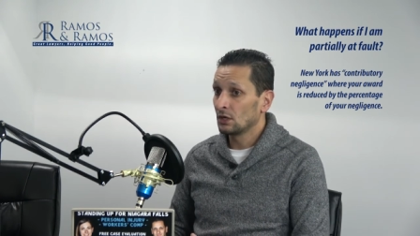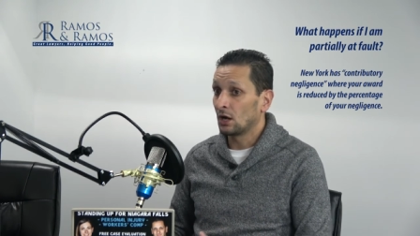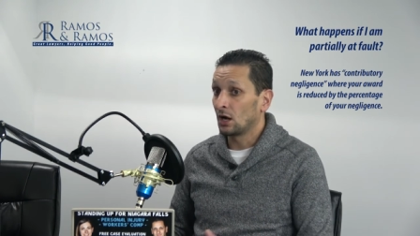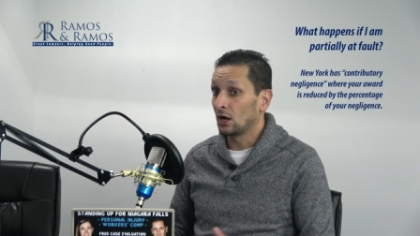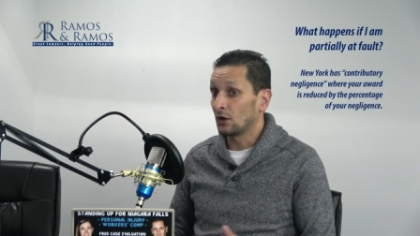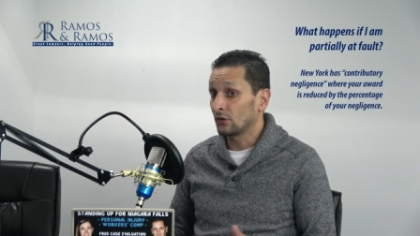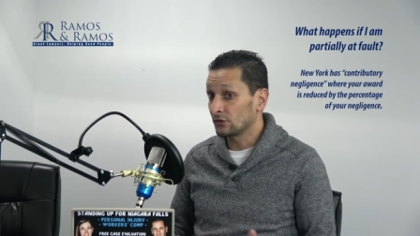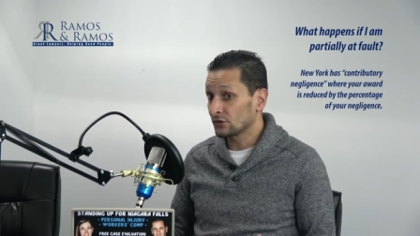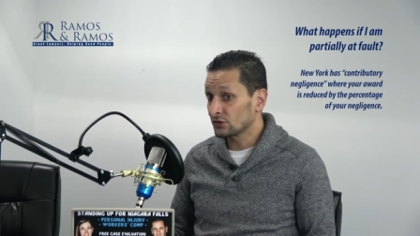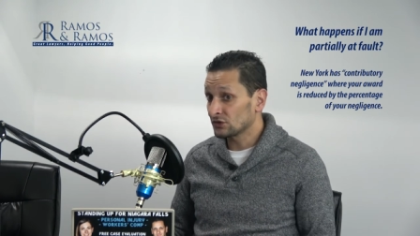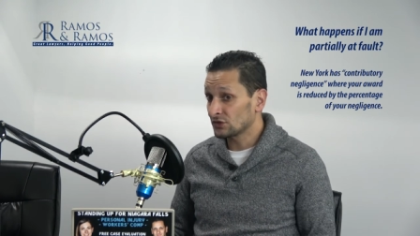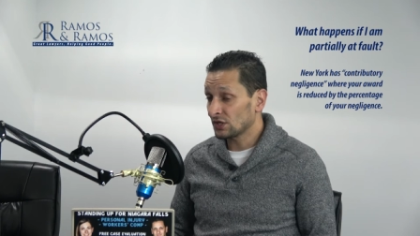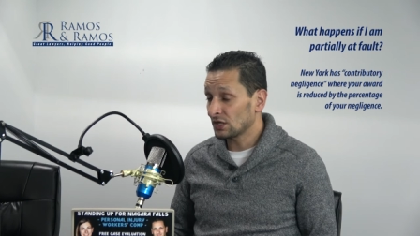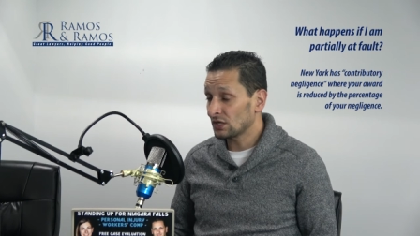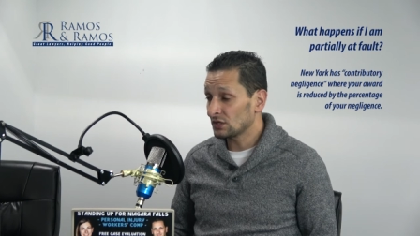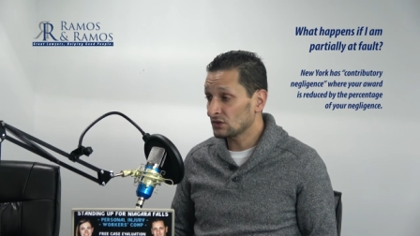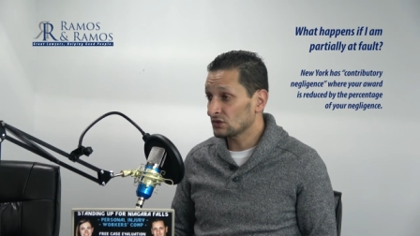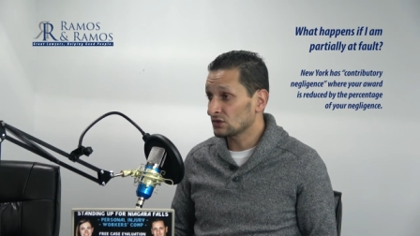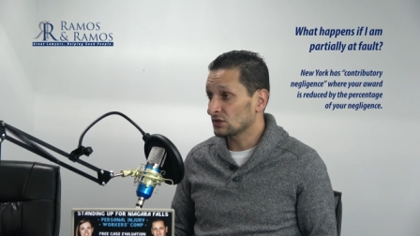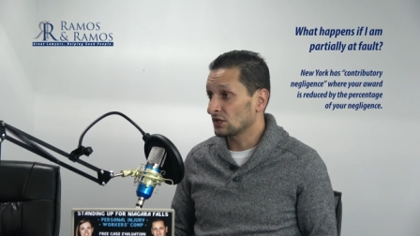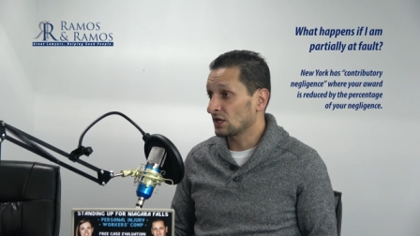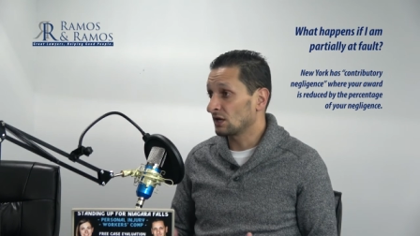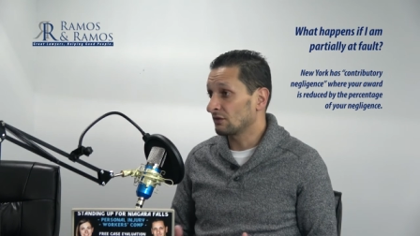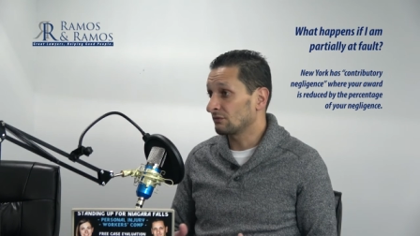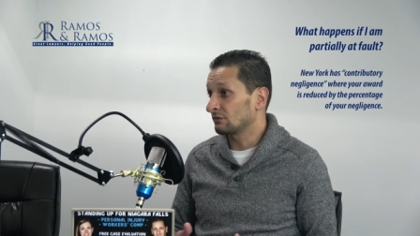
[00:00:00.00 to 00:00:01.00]
Other states,
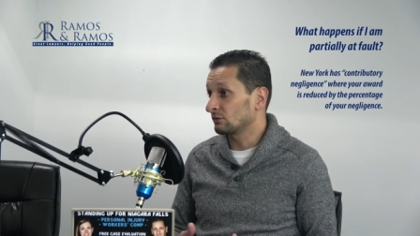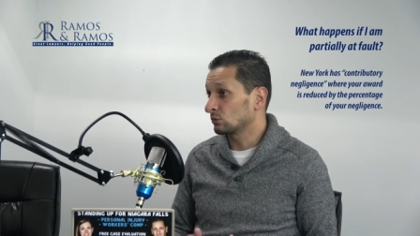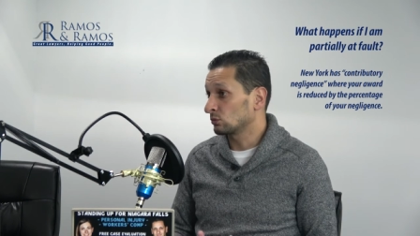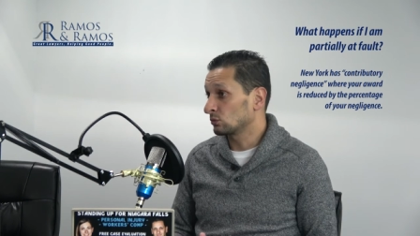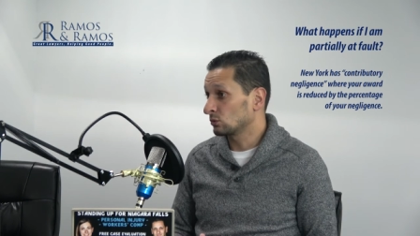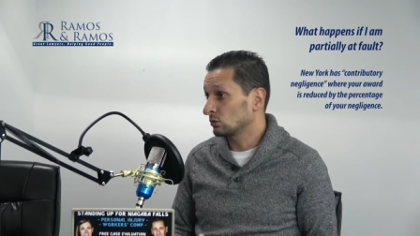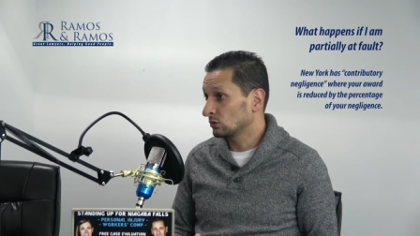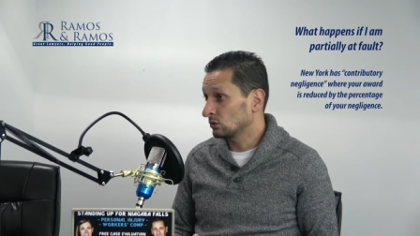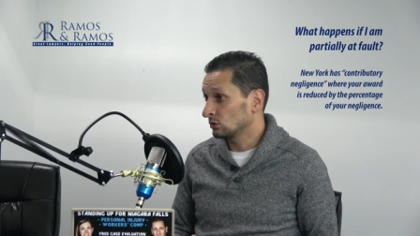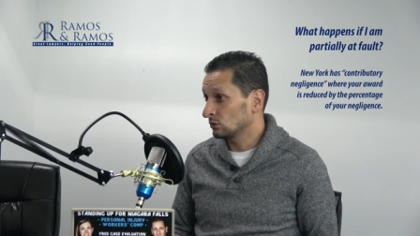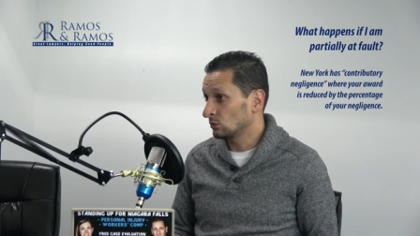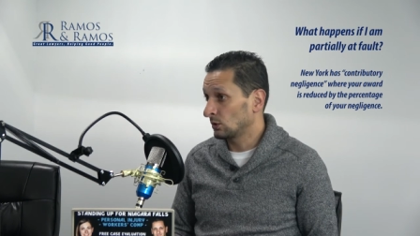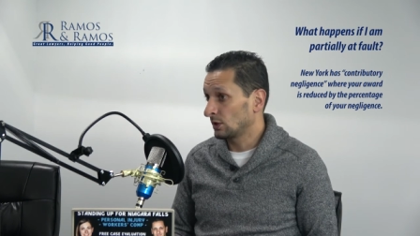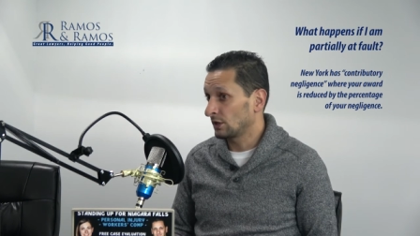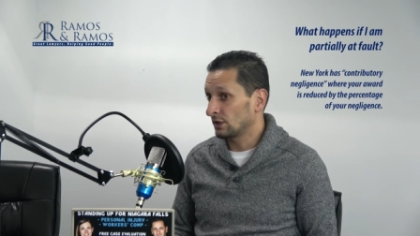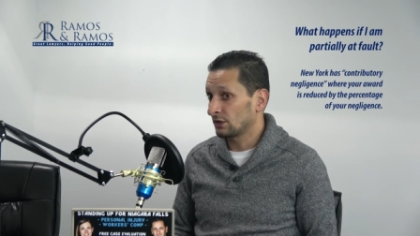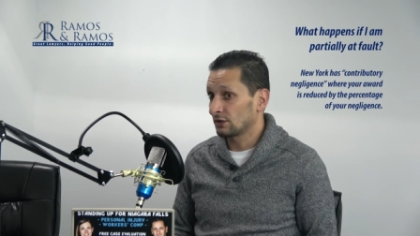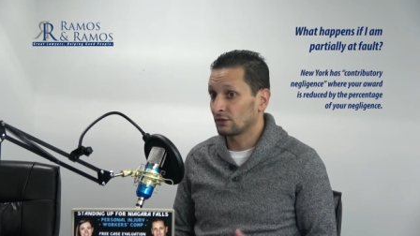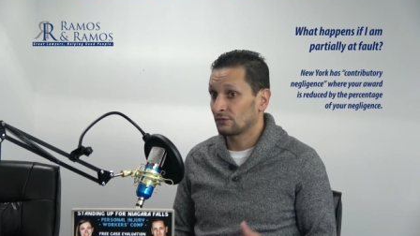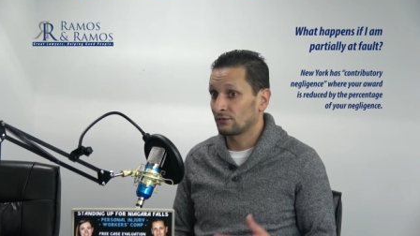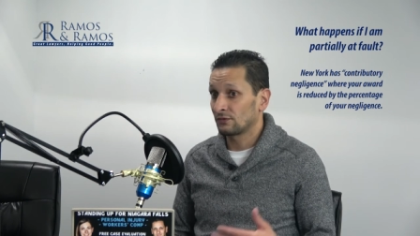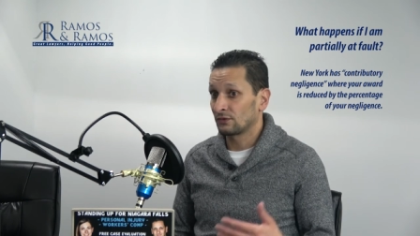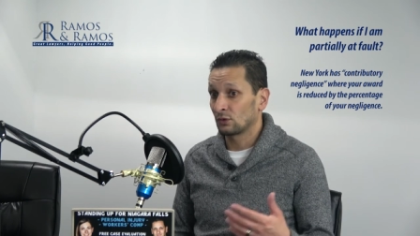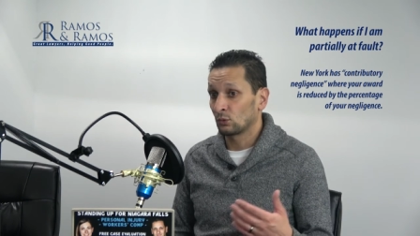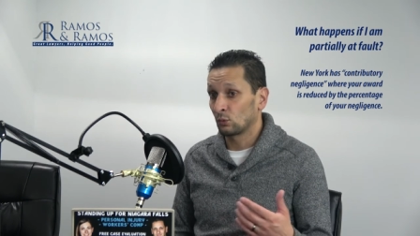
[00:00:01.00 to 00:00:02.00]
they have a rule where
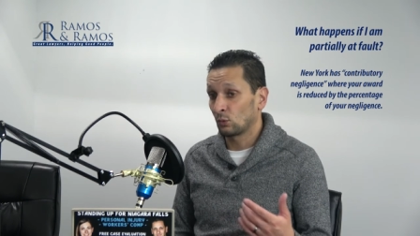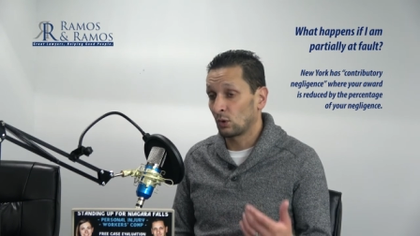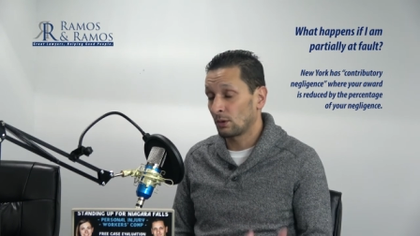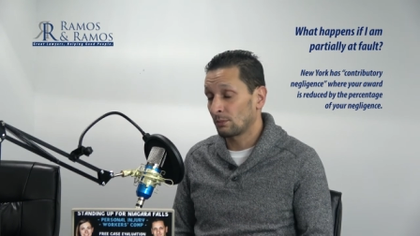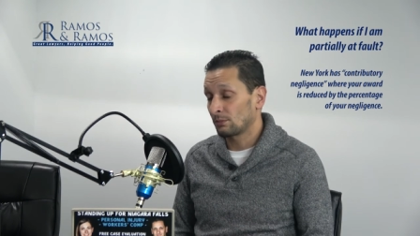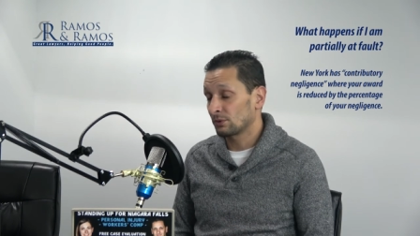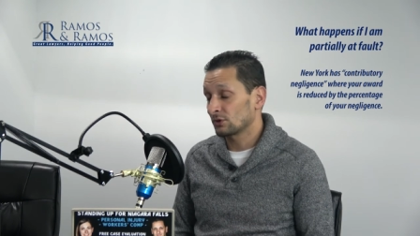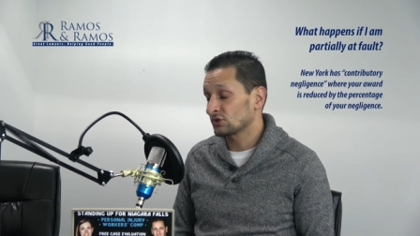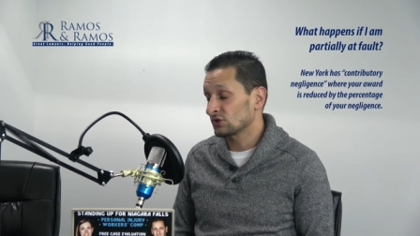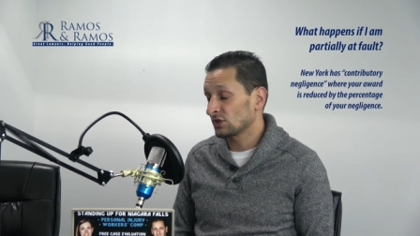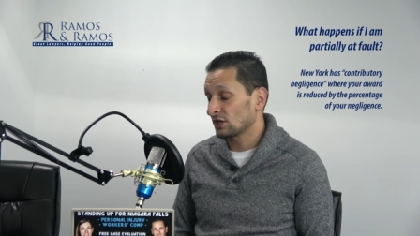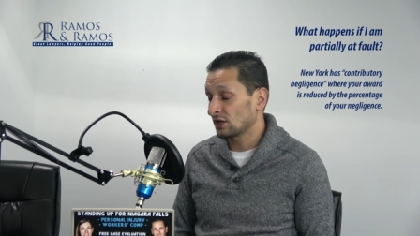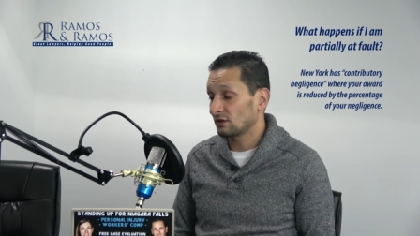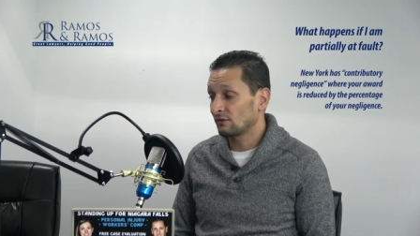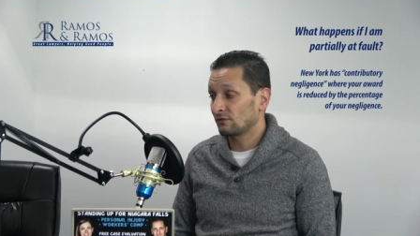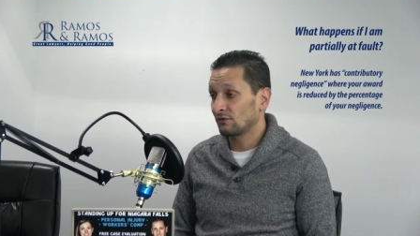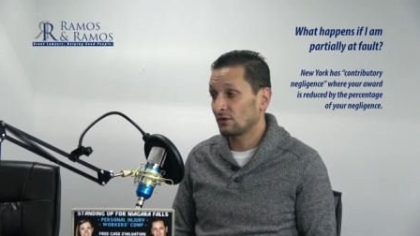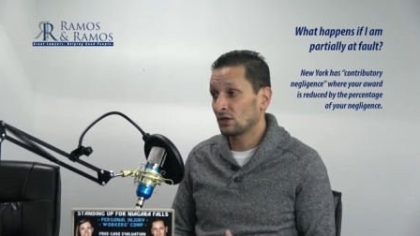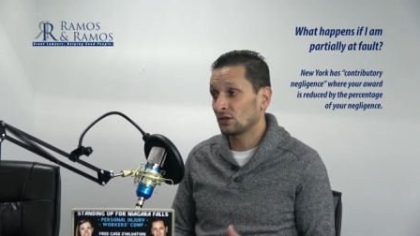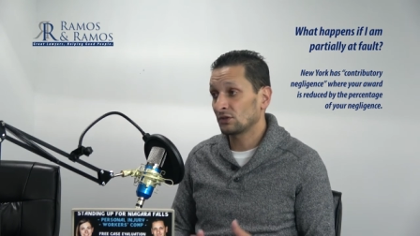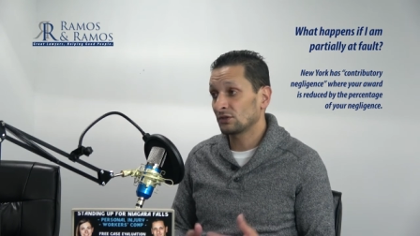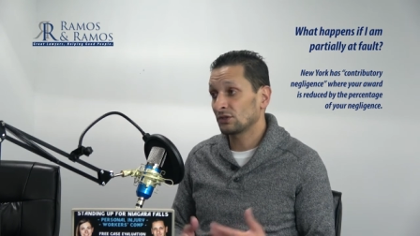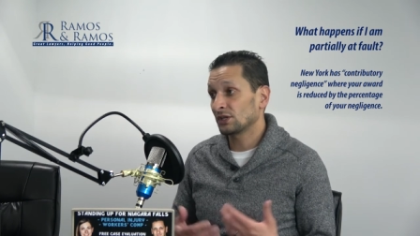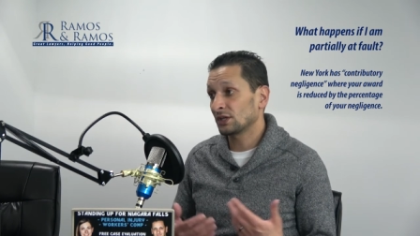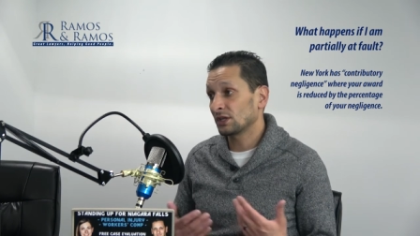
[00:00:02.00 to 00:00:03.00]
if you're one percent at
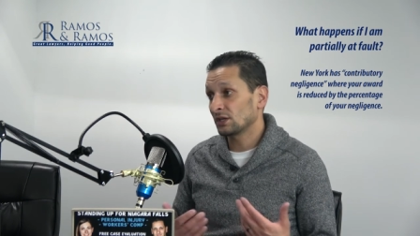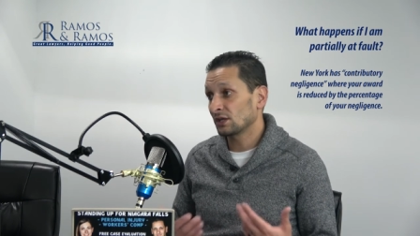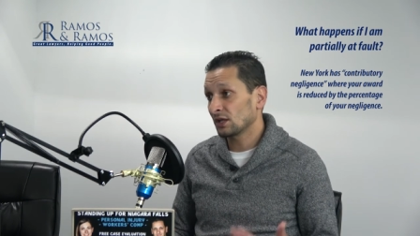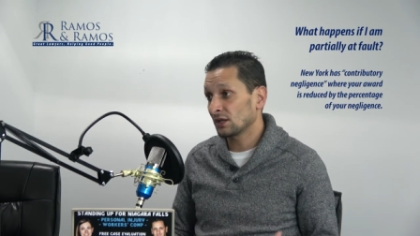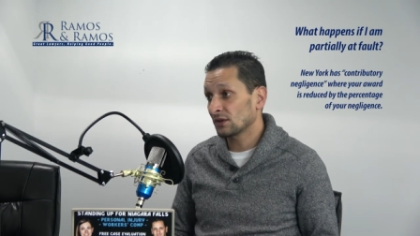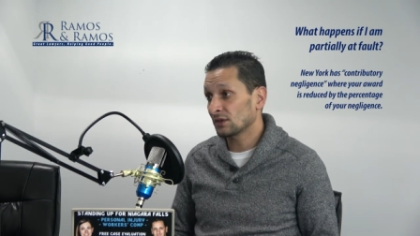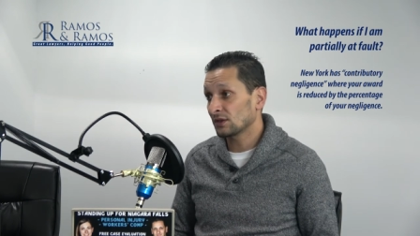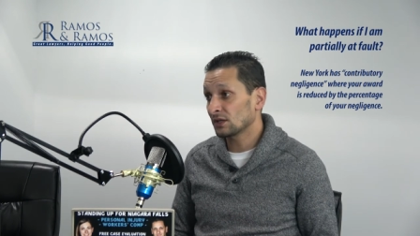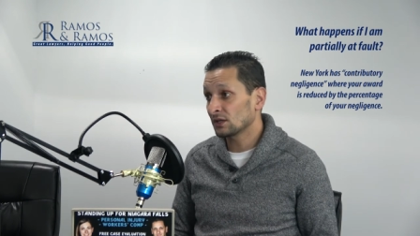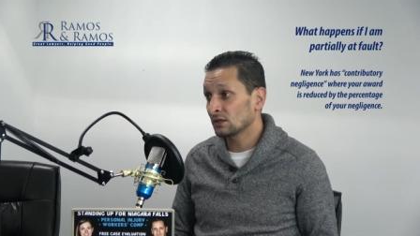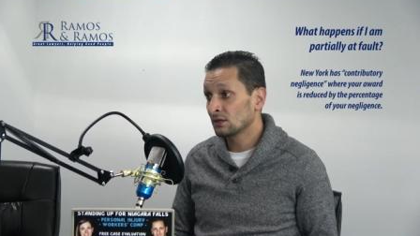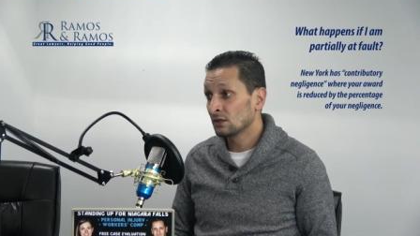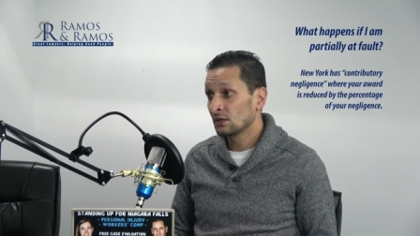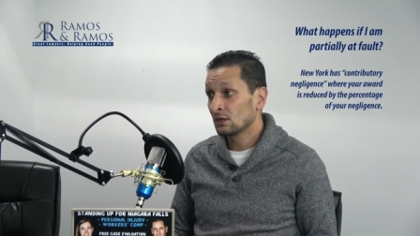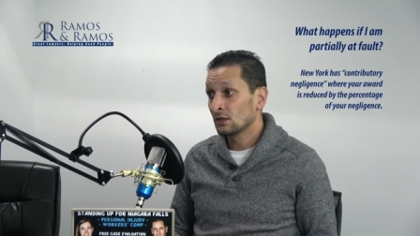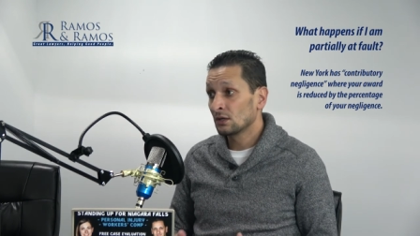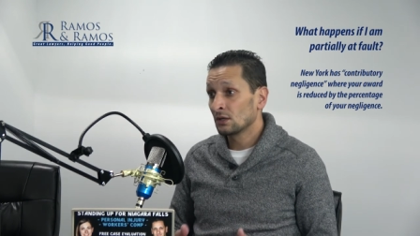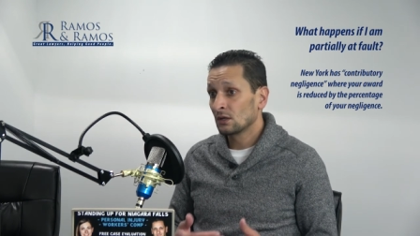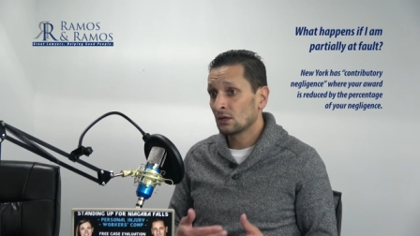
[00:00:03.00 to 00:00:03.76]
fault, you get nothing,